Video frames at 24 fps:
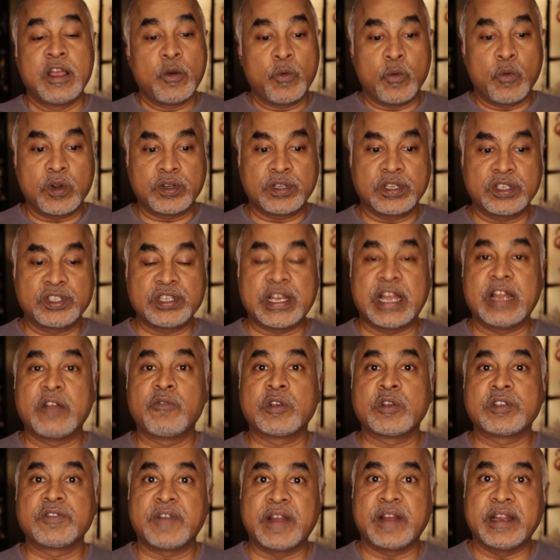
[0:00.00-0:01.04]
what the child
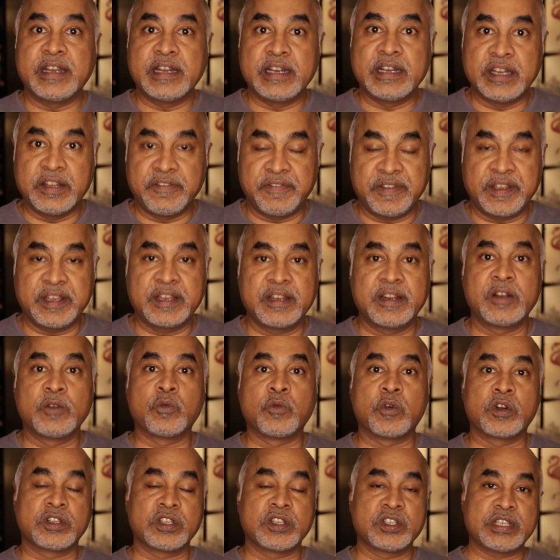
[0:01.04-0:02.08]
was finding difficult,
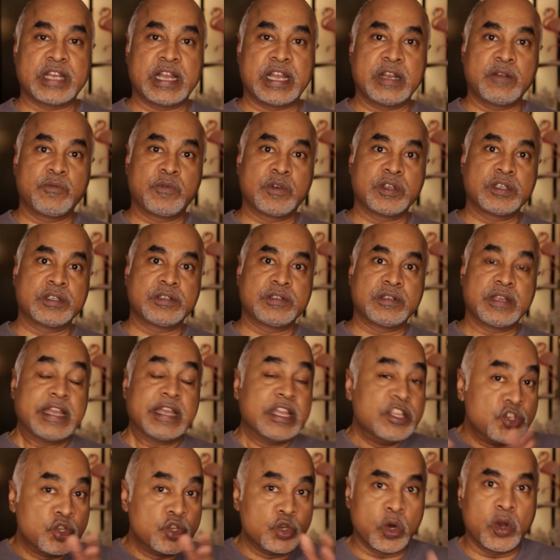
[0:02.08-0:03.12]
what the child was
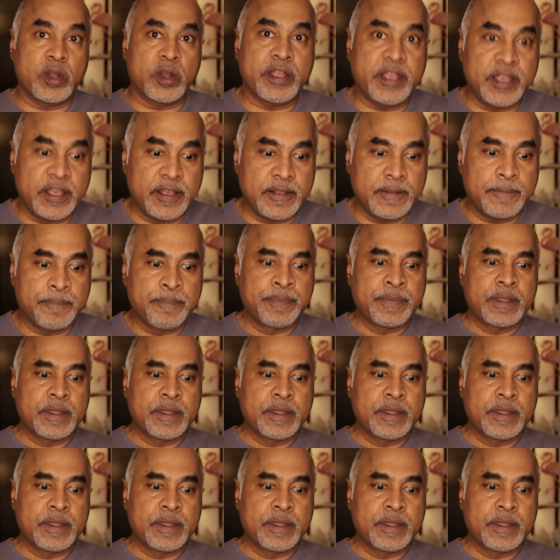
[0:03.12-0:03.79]
enjoying.